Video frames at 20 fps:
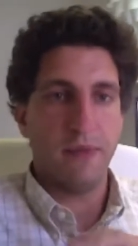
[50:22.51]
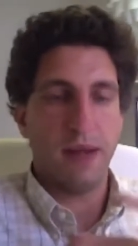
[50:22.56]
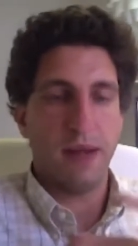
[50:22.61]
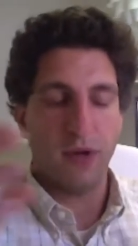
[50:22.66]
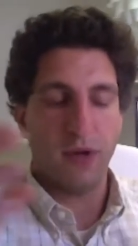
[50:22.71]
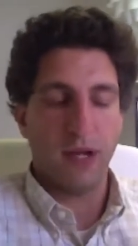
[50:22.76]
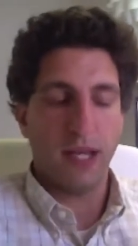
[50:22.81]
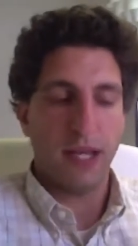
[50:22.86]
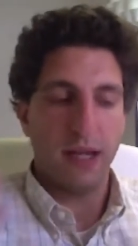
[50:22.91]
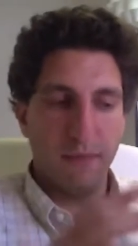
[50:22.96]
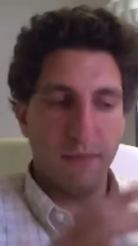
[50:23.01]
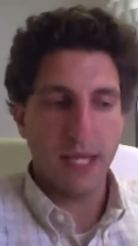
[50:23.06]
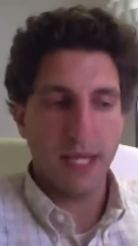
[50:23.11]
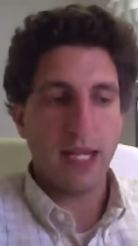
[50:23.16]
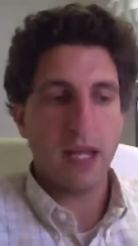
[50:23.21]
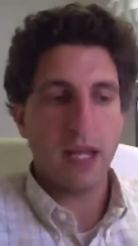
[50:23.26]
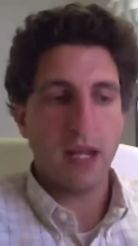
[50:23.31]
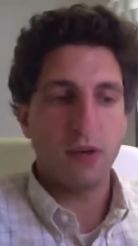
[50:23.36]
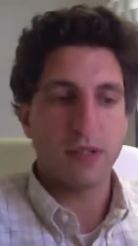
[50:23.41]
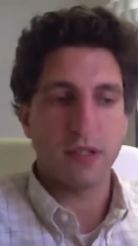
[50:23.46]
and bringing
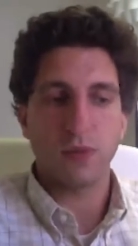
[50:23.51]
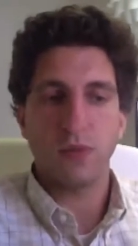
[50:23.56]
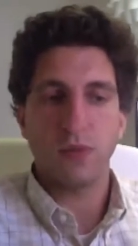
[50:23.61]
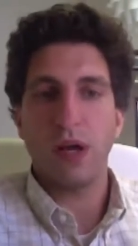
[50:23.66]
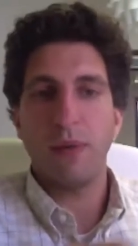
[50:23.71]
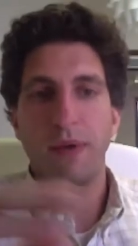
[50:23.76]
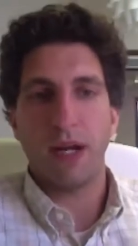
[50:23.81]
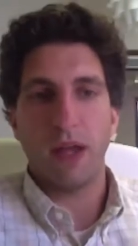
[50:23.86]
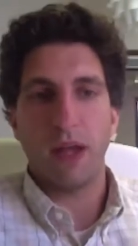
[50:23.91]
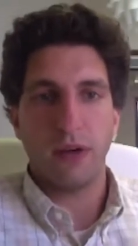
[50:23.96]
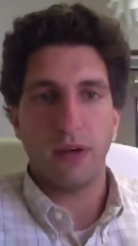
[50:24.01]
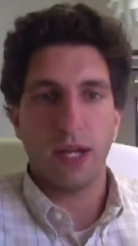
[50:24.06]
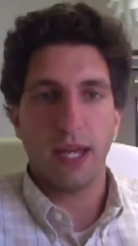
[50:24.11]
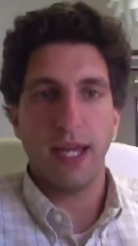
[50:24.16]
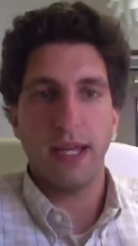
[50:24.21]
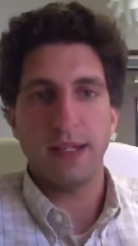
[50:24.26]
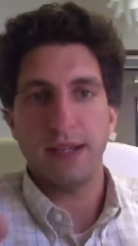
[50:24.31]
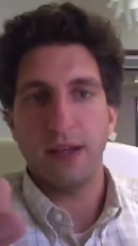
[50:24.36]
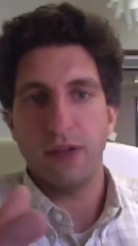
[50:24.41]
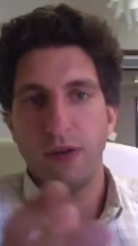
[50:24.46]
mediators as well, but other
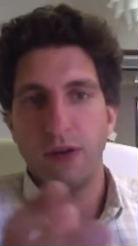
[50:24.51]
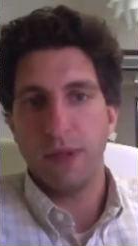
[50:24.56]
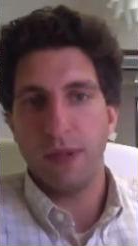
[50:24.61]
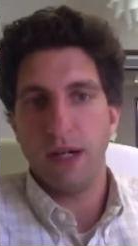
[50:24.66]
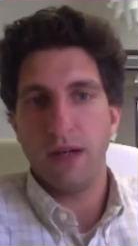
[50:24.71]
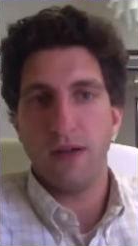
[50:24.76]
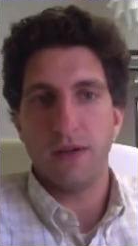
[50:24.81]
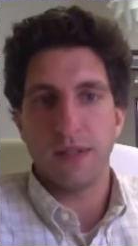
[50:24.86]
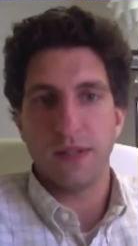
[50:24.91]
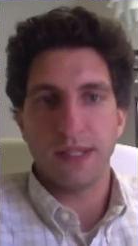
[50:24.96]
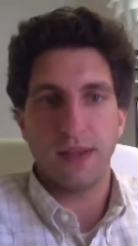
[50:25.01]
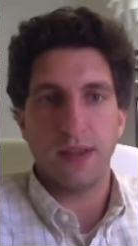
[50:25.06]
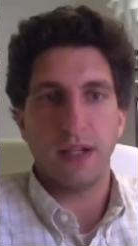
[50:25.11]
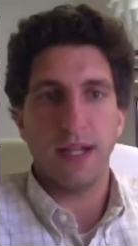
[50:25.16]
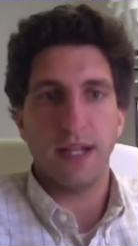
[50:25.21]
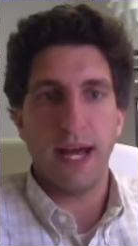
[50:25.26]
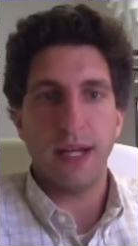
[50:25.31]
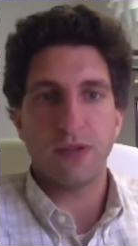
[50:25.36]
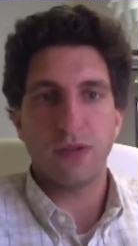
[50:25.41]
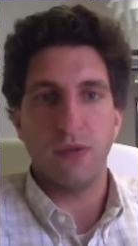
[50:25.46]
kids, other peers in
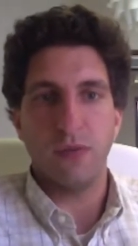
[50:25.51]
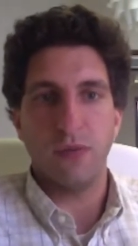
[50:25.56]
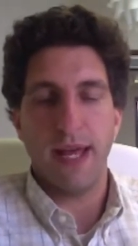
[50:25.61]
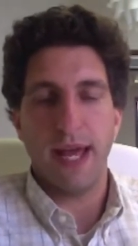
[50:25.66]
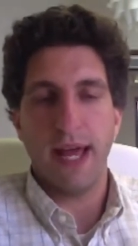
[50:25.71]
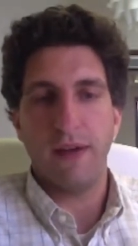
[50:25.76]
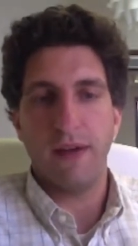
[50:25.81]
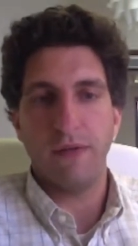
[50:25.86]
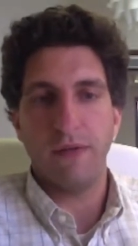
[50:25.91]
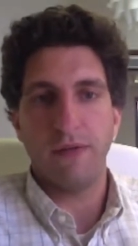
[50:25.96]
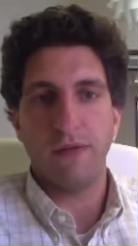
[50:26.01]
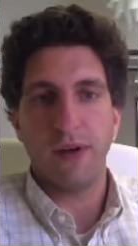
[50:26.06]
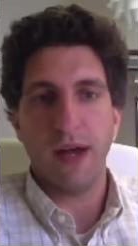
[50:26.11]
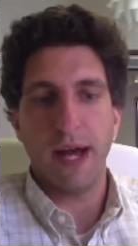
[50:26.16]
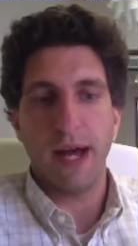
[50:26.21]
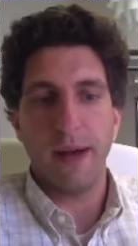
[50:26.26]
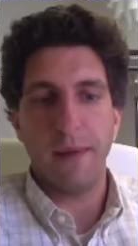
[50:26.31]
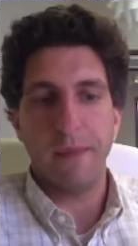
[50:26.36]
the classroom to have